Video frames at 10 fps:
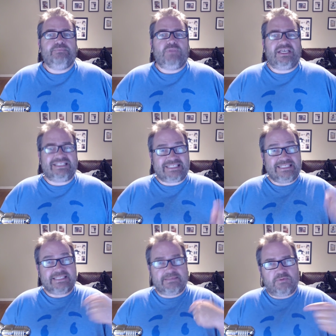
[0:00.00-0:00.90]
I
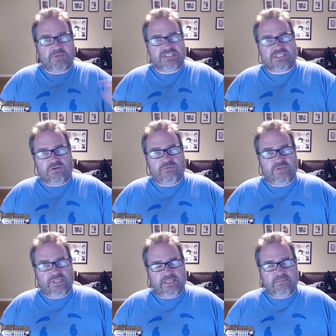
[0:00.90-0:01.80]
see some of myself
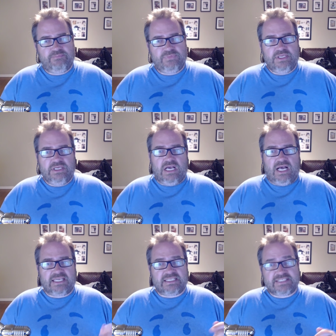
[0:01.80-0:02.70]
in him.
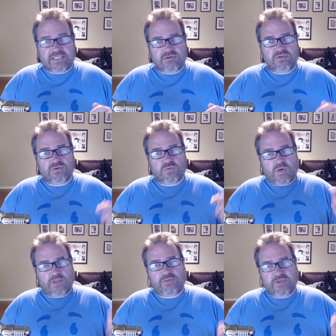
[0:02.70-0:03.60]
I can tell you the
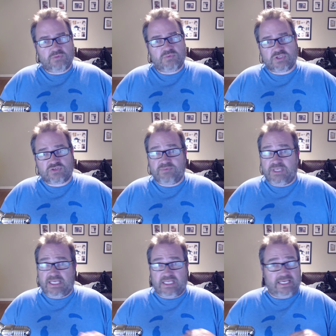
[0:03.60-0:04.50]
one thing that works for
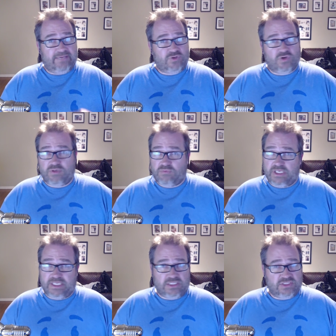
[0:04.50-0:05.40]
me, and I haven't got it
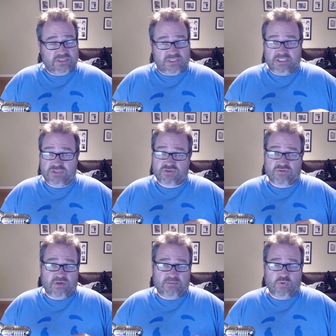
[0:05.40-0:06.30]
right because I
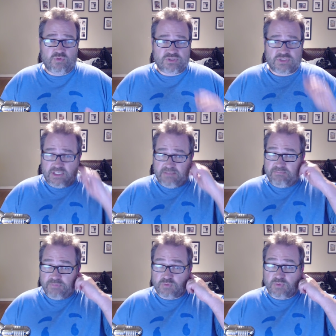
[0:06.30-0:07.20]
screw up all the time,
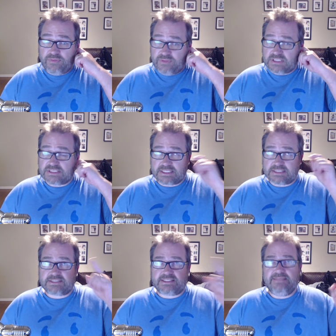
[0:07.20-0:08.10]
but the one thing that
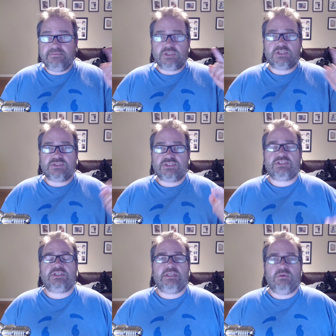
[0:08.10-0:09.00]
does seem to
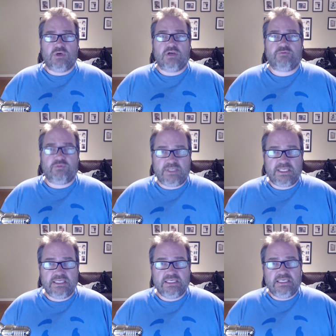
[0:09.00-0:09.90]
consistently work for
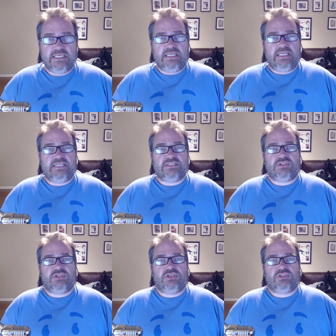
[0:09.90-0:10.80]
me
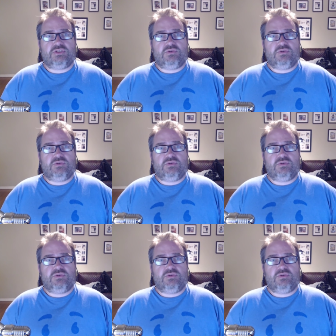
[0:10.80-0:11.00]
is that